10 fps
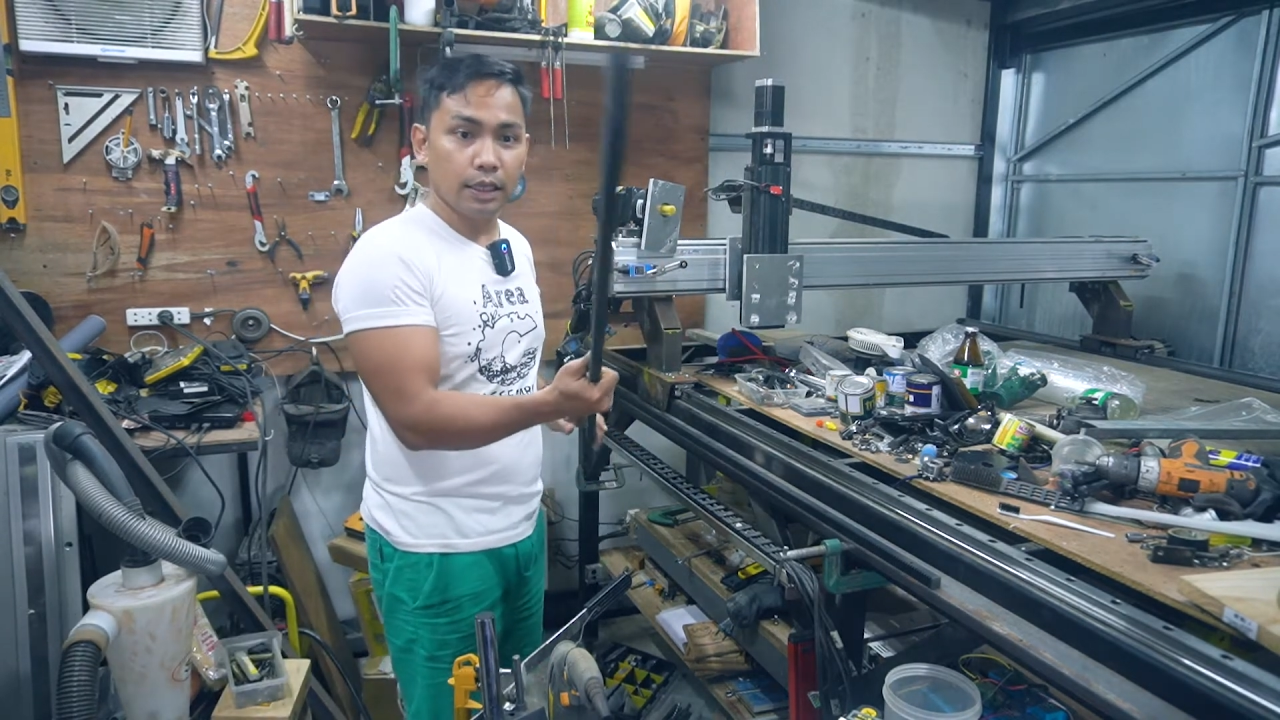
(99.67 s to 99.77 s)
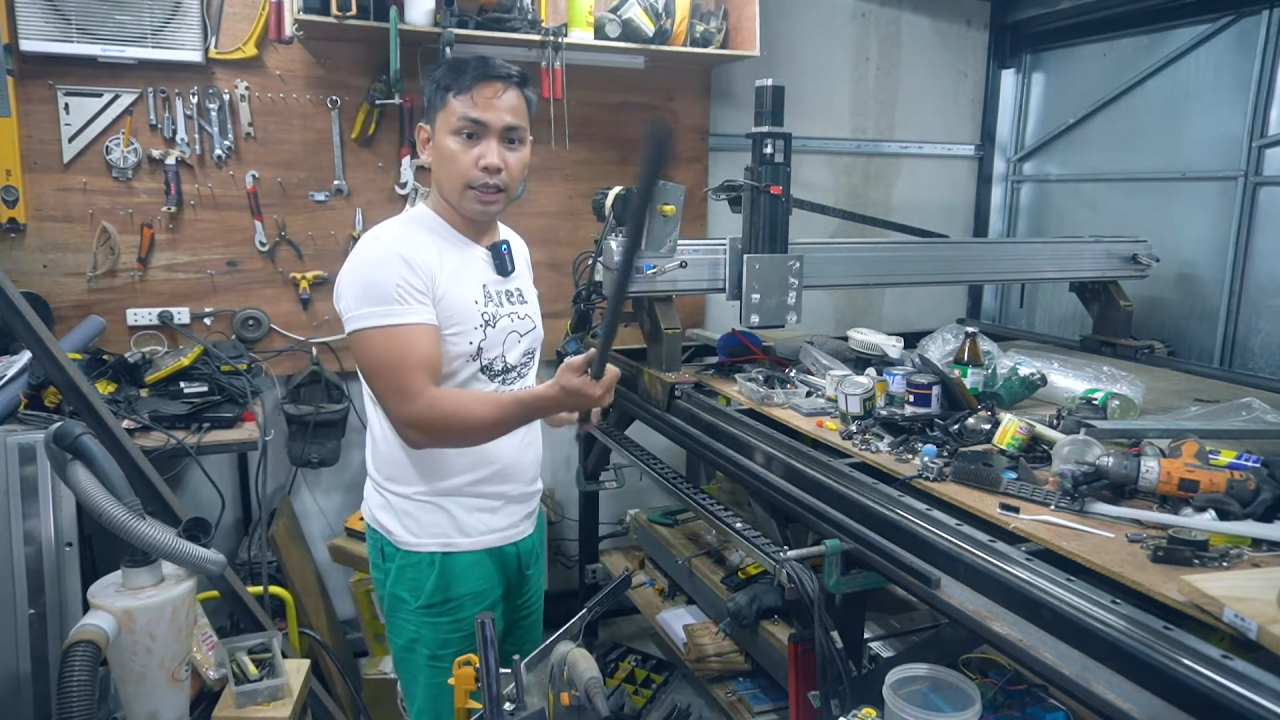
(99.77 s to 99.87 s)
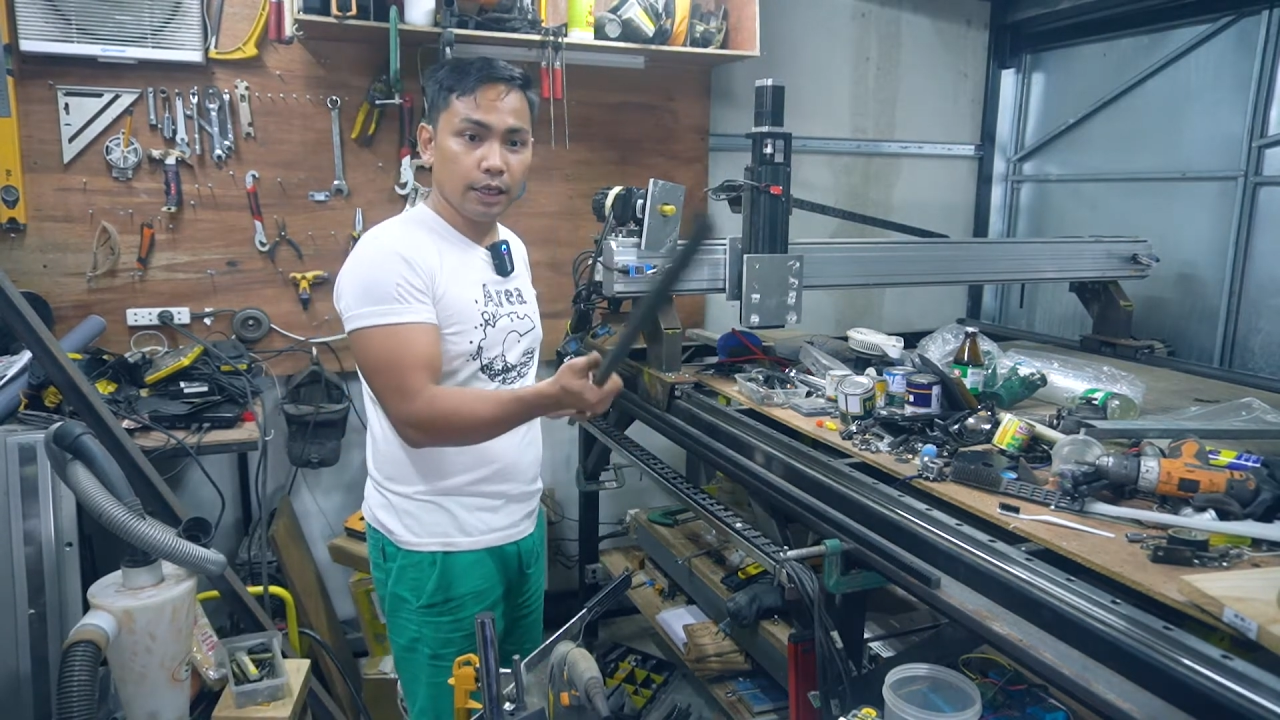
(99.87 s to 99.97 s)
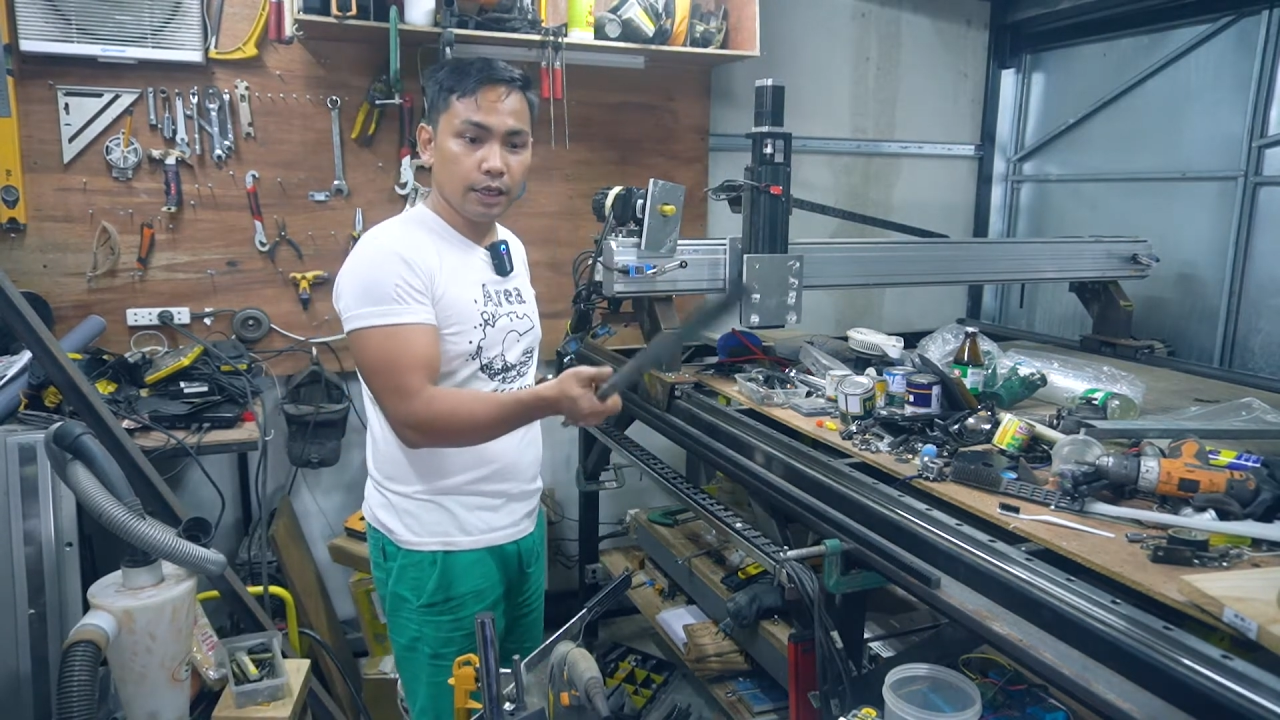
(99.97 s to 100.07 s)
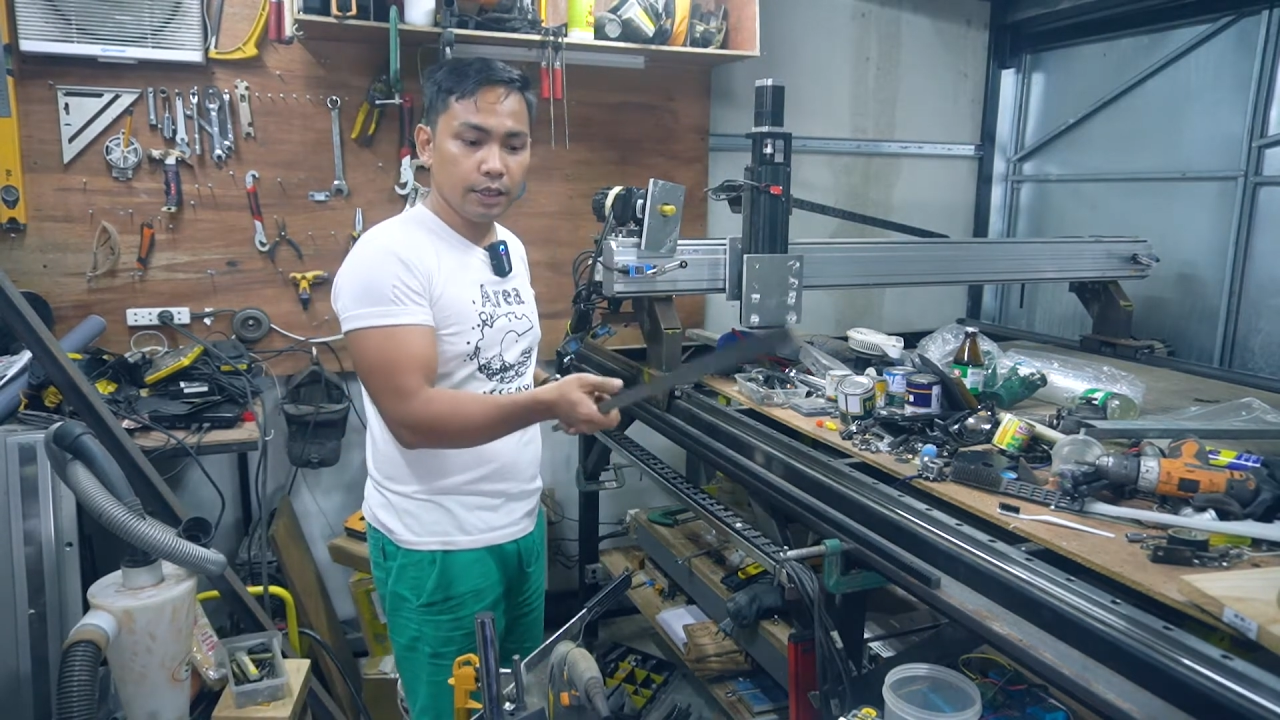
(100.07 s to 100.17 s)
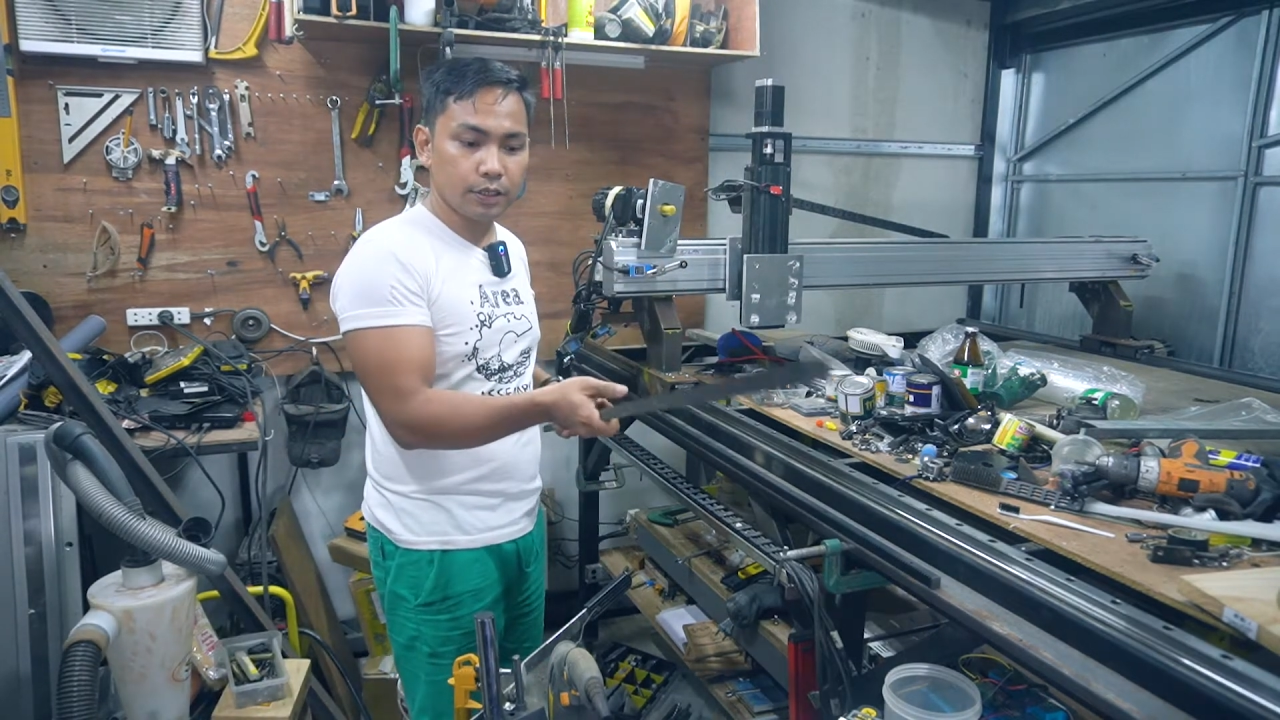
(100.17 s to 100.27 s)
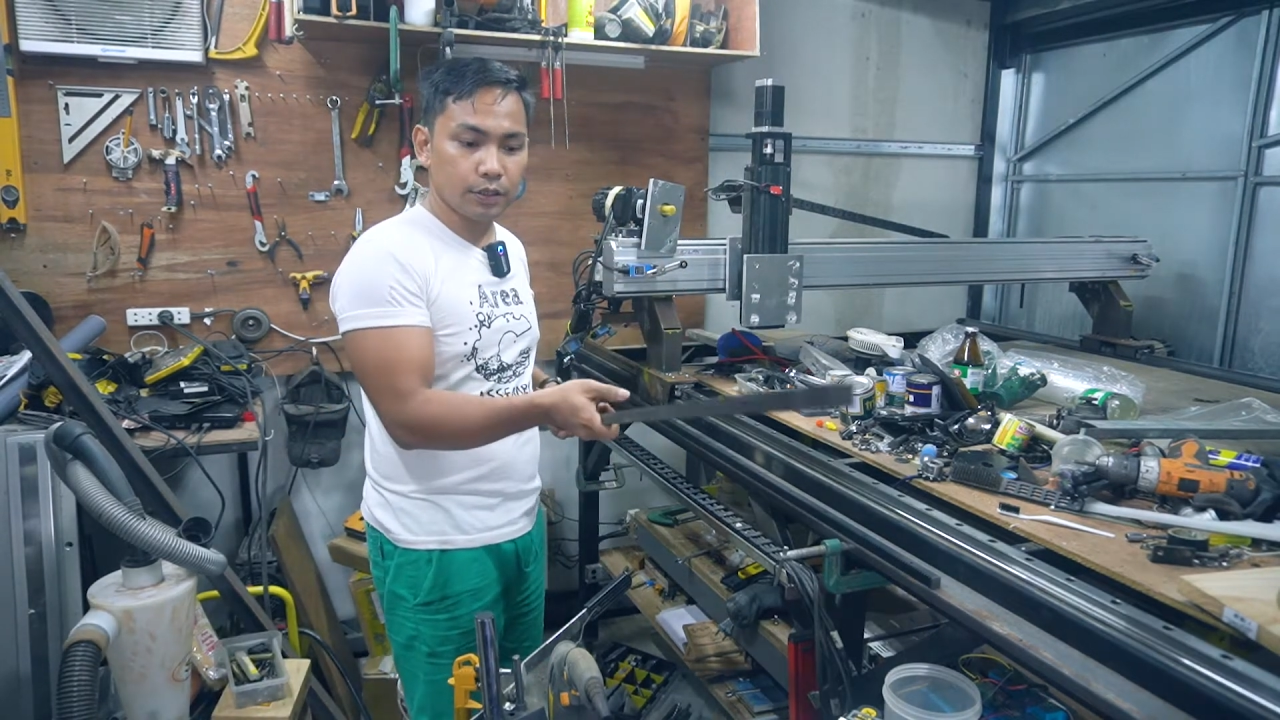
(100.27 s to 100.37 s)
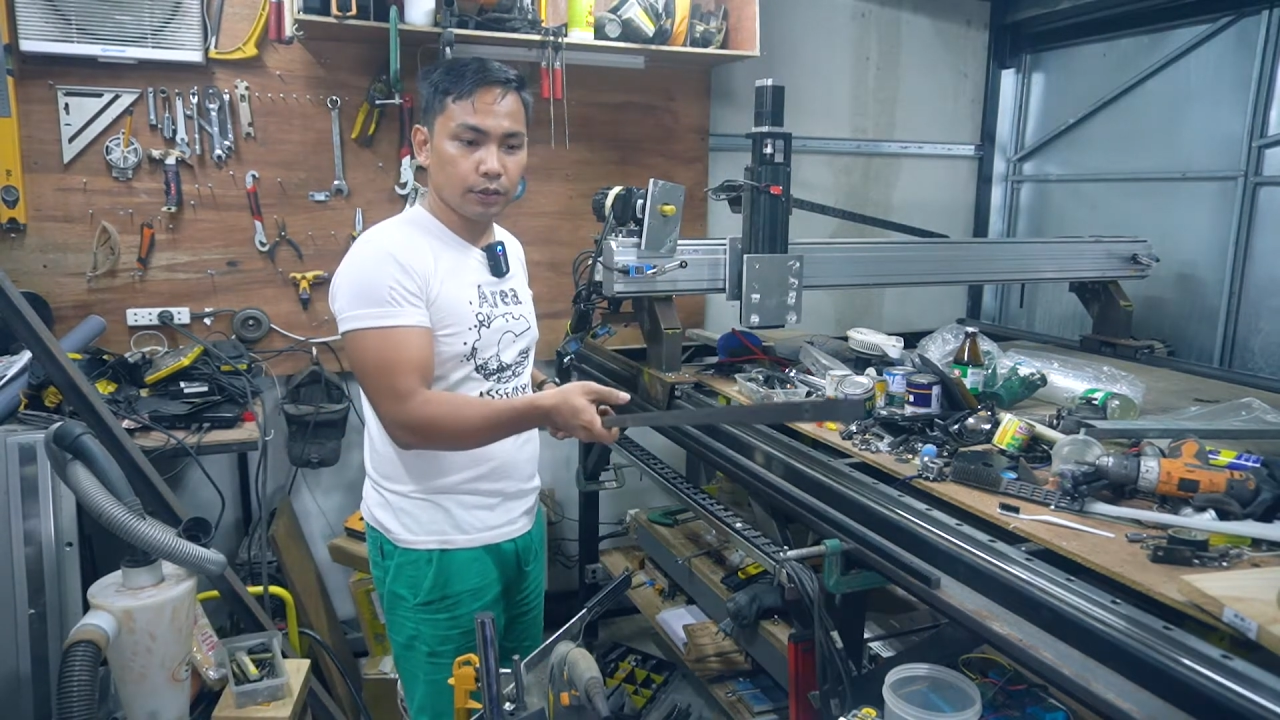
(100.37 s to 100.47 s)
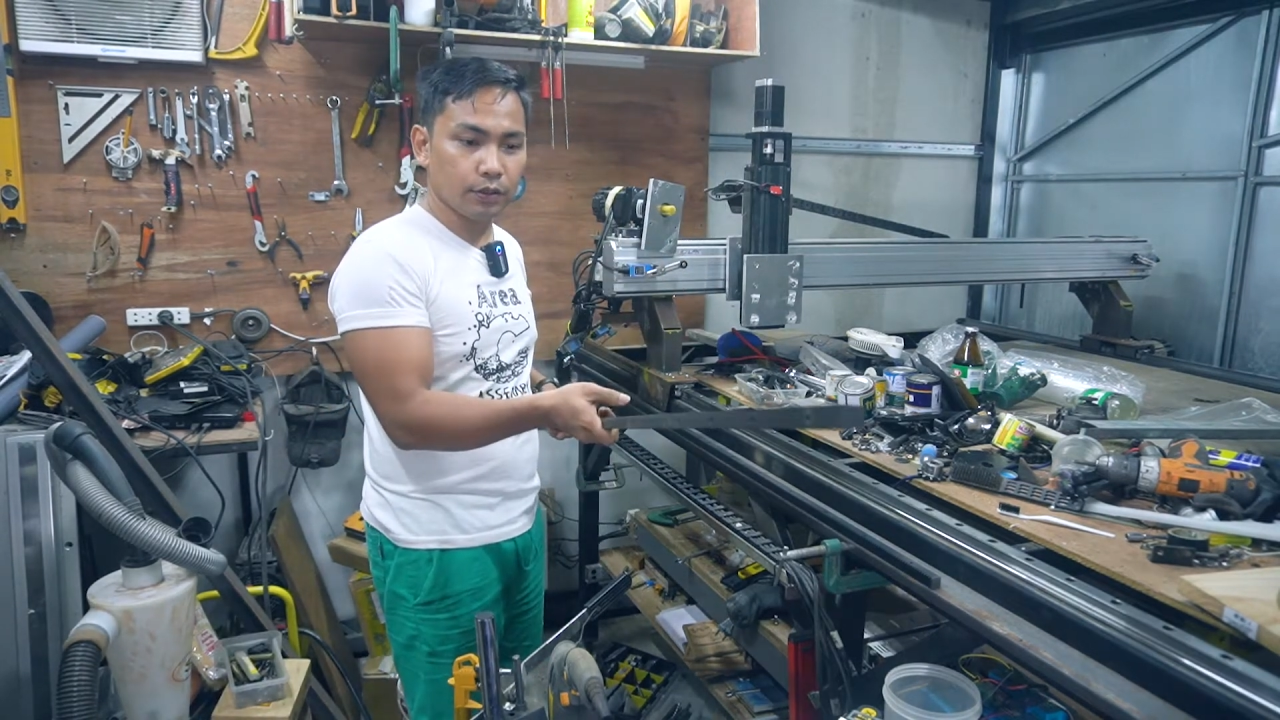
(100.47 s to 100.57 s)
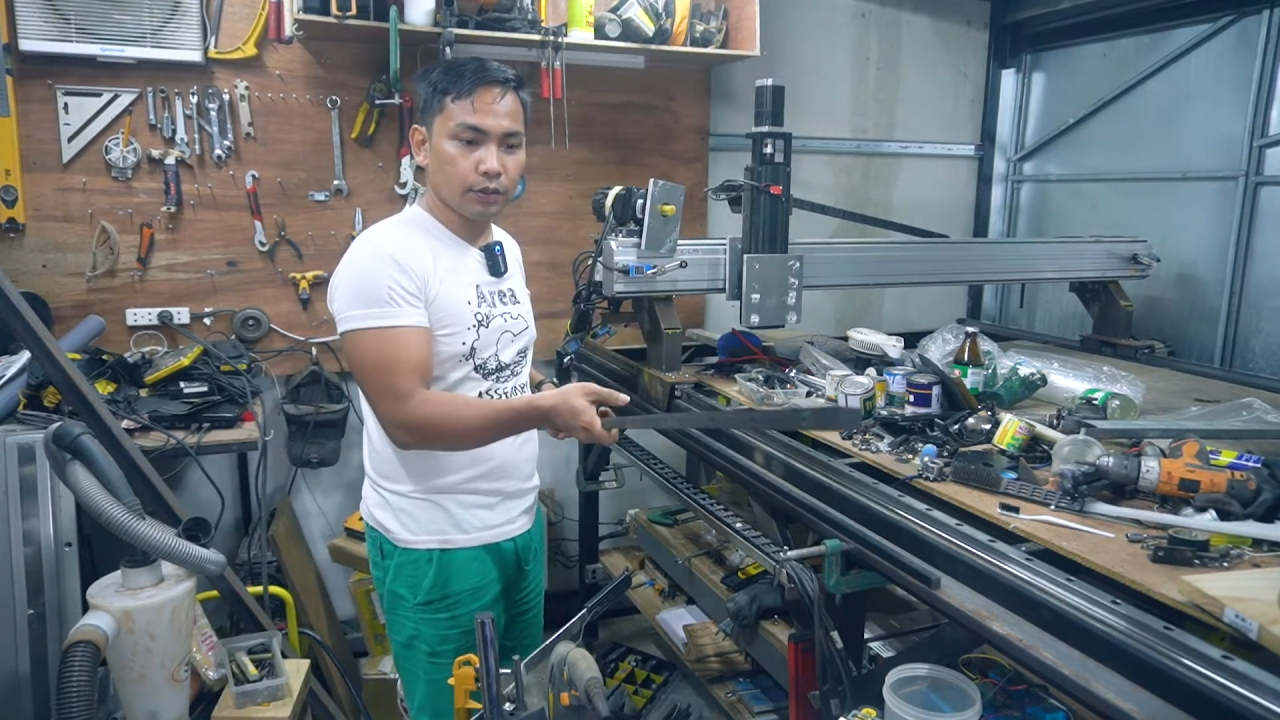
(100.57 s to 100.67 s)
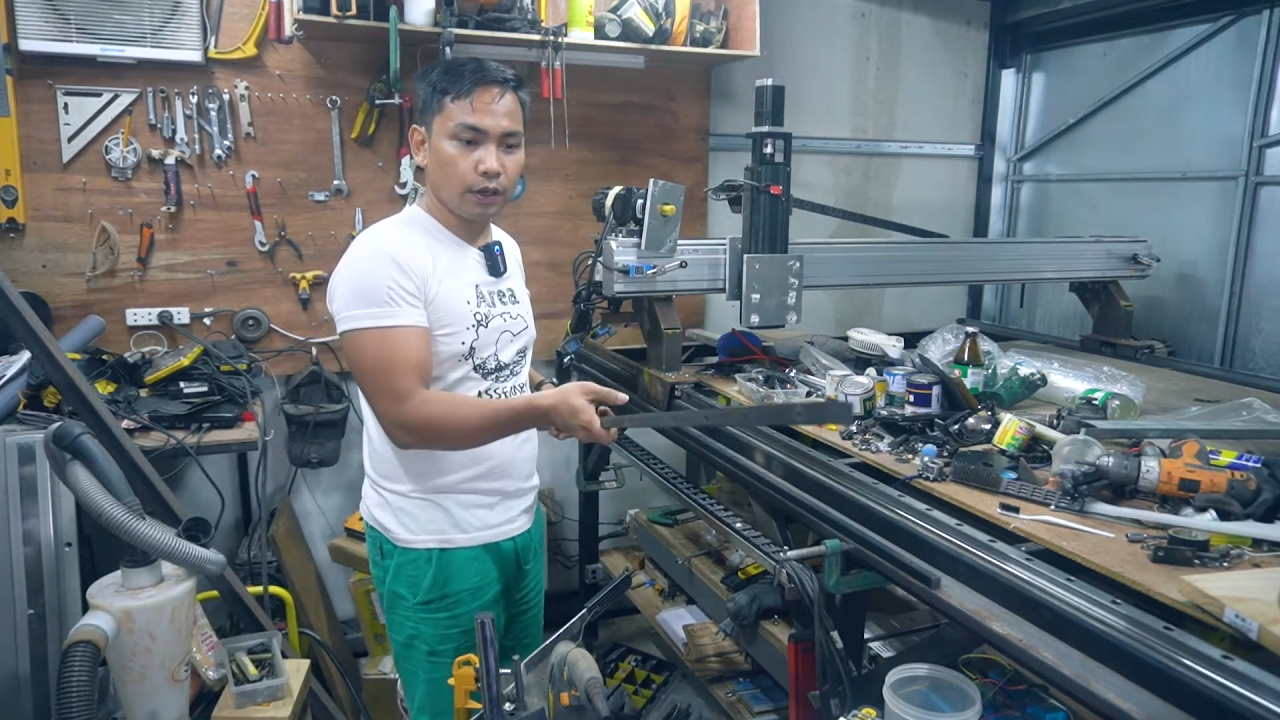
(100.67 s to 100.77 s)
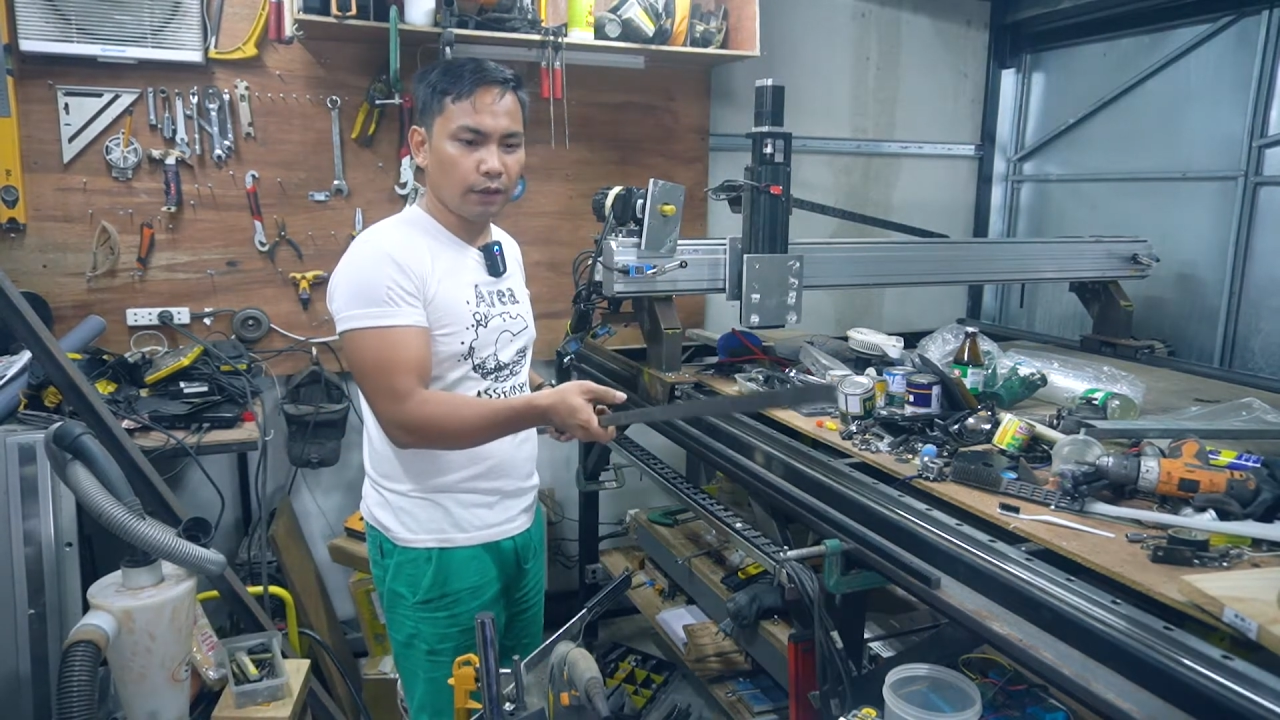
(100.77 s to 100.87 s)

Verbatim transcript: here. So